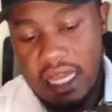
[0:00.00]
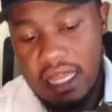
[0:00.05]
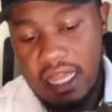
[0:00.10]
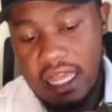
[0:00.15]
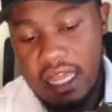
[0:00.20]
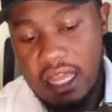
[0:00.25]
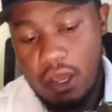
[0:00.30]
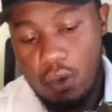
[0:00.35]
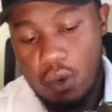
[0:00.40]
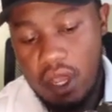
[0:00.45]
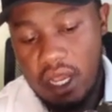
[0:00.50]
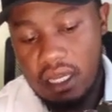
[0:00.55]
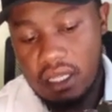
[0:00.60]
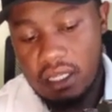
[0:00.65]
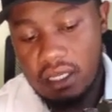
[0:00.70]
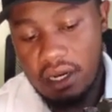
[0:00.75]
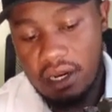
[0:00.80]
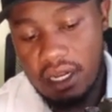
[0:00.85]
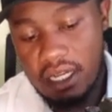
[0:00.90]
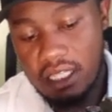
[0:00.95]
Then the quick
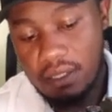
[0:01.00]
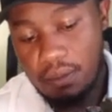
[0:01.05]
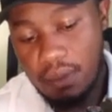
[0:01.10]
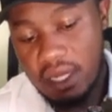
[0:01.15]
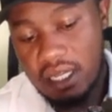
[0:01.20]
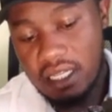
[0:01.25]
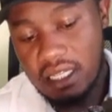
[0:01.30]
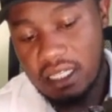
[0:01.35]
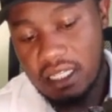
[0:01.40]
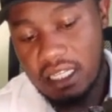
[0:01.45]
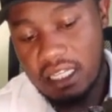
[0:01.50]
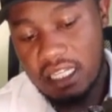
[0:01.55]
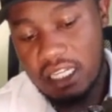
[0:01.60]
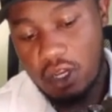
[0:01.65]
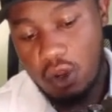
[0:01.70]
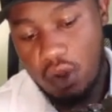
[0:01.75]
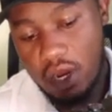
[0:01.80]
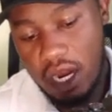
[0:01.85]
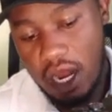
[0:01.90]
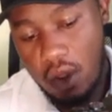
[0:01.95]
release plate is
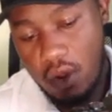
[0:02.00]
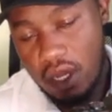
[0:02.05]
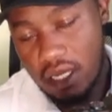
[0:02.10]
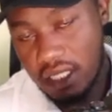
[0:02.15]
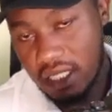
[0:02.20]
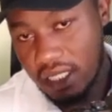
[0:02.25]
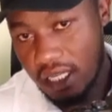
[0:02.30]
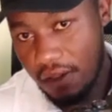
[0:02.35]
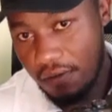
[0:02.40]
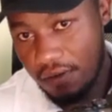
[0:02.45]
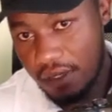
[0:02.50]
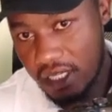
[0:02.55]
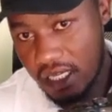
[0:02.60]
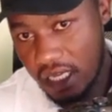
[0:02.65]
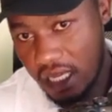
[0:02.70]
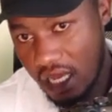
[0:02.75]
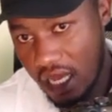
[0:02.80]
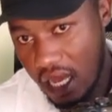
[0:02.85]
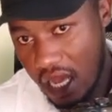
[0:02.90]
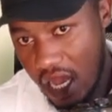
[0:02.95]
sitting on our
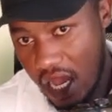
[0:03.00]
safety